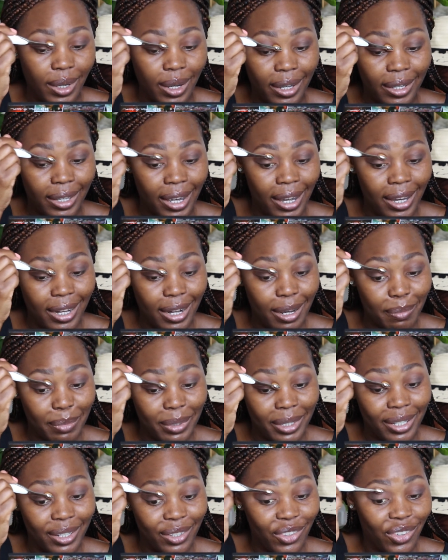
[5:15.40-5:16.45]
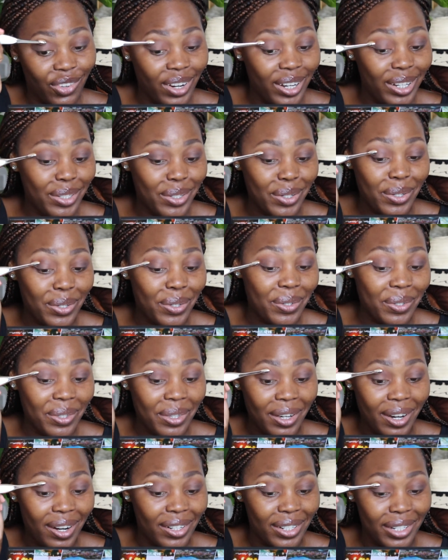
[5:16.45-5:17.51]
Again, I'm still trying to use
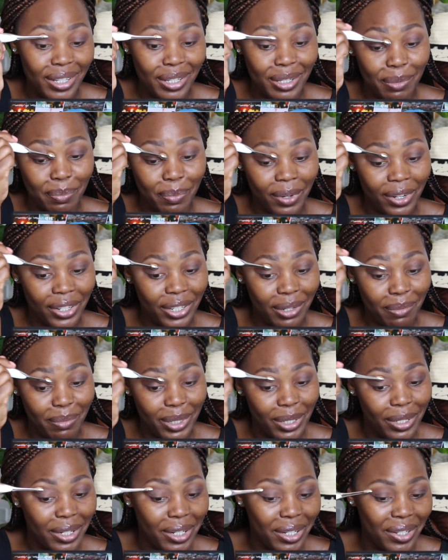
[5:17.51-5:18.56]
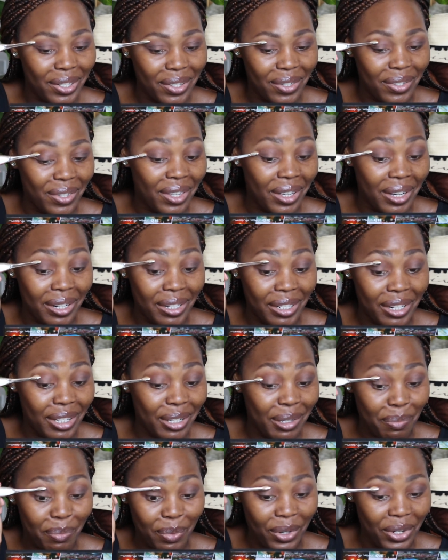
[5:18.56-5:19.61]
the artist brush. I'm learning to use the
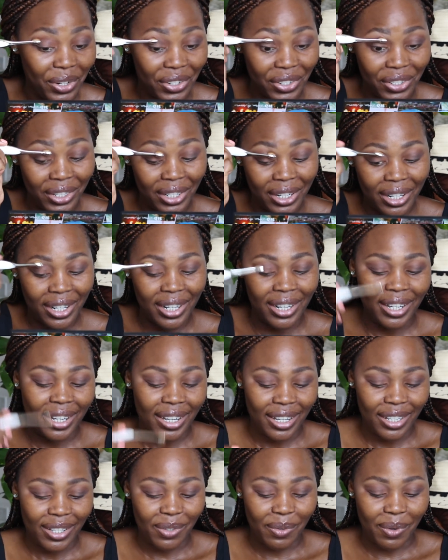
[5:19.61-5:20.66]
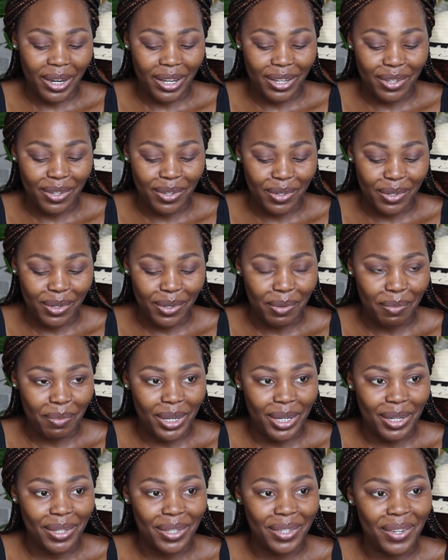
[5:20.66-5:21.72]
artist brush. It's quite new to
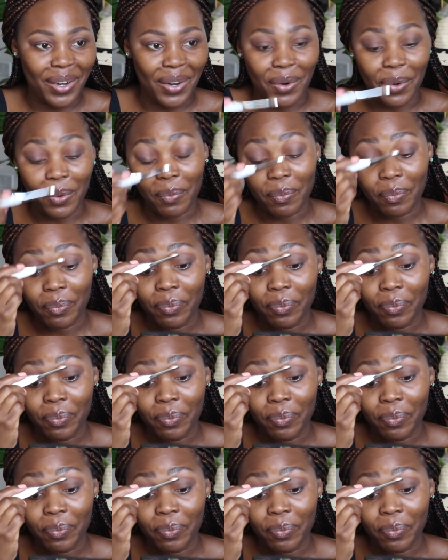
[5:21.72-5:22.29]
me, so